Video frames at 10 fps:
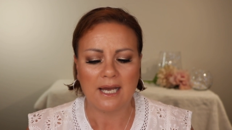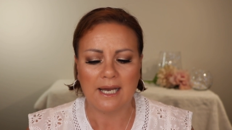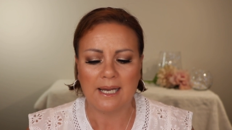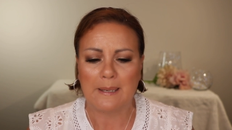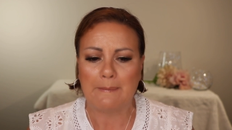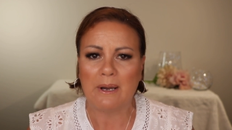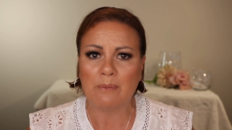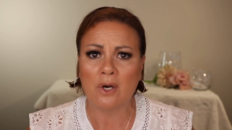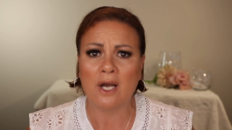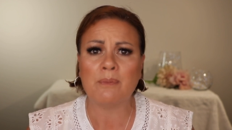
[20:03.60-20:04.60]

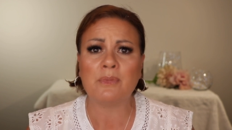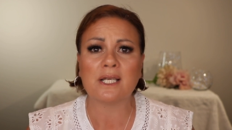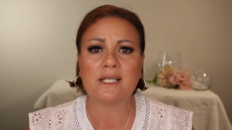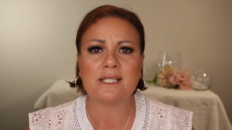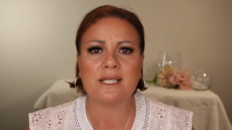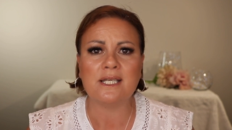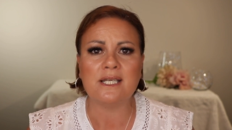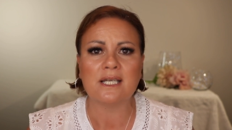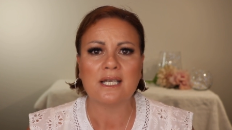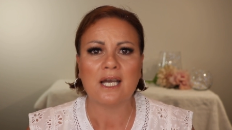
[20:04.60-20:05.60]
my
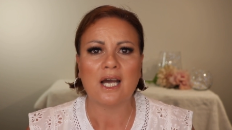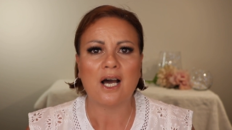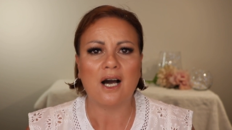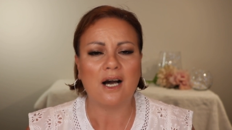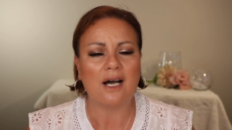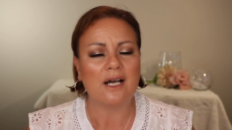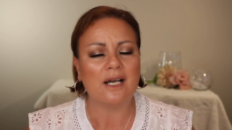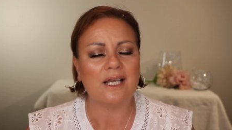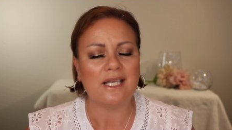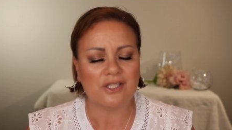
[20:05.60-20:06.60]
ability,
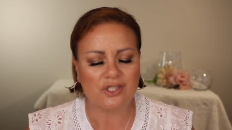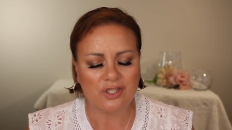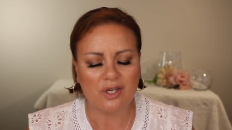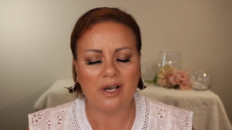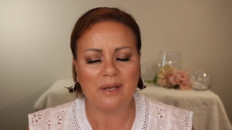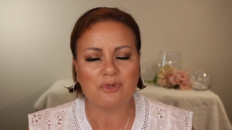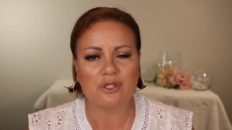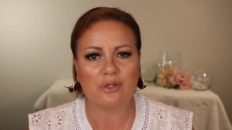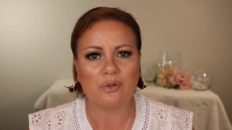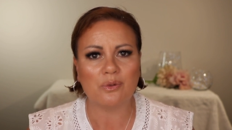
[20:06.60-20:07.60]
It's time
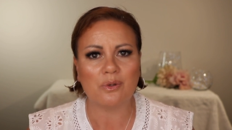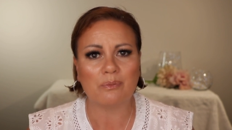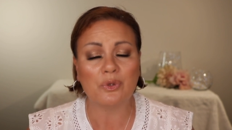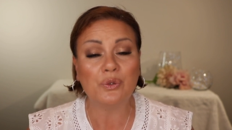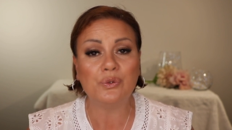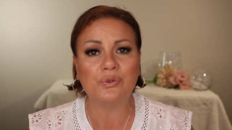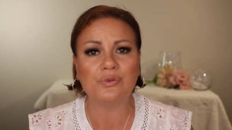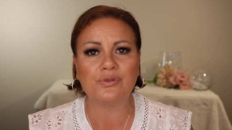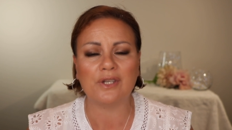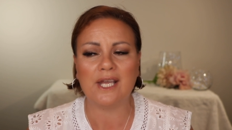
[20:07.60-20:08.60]
to
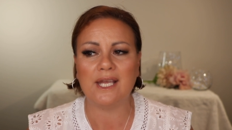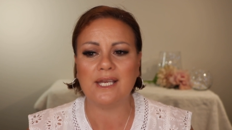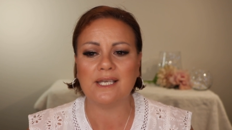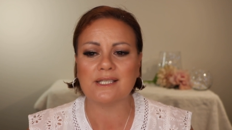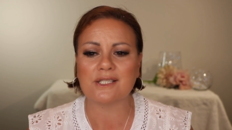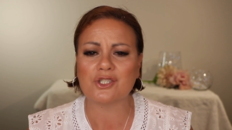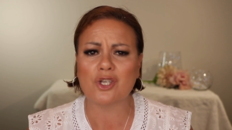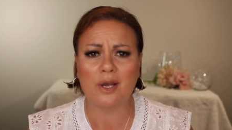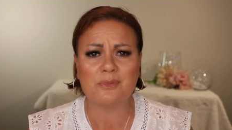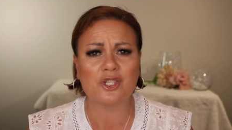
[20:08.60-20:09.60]
move and
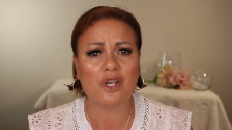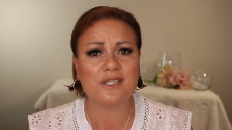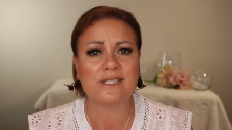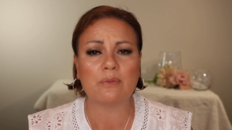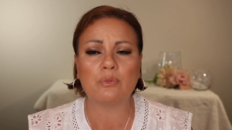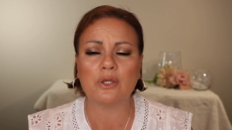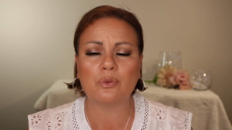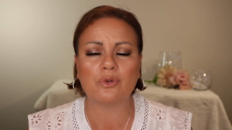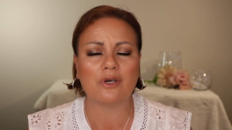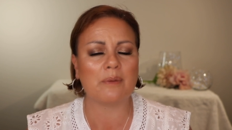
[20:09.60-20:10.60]
time to go somewhere
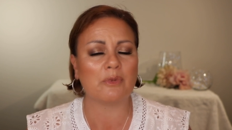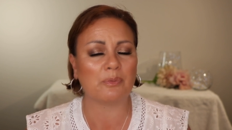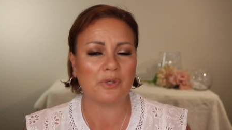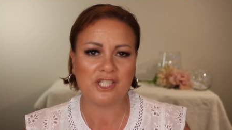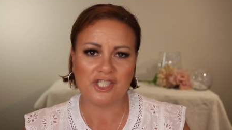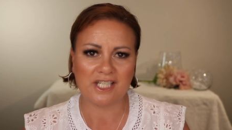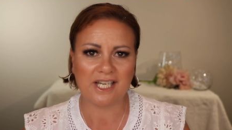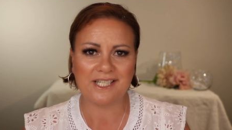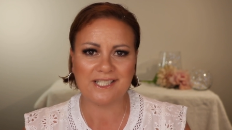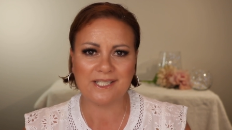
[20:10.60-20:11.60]
where I'm
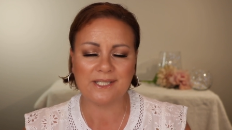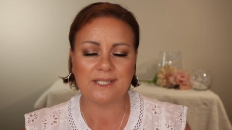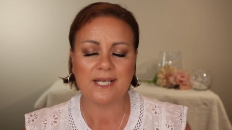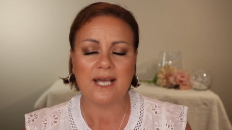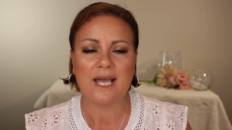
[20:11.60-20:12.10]
appreciated